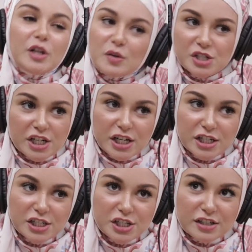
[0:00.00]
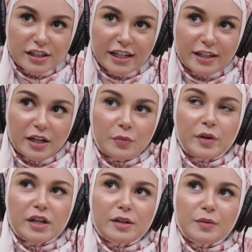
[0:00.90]
don't judge, and
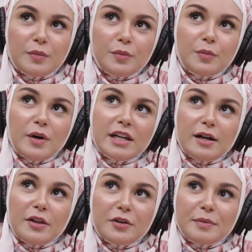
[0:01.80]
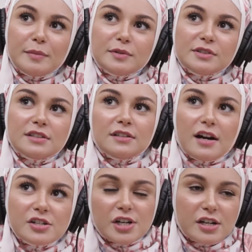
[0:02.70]
we want other people to
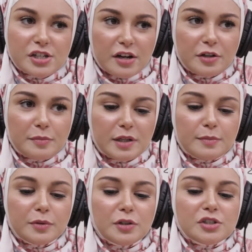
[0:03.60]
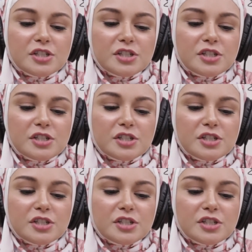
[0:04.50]
not judge other people.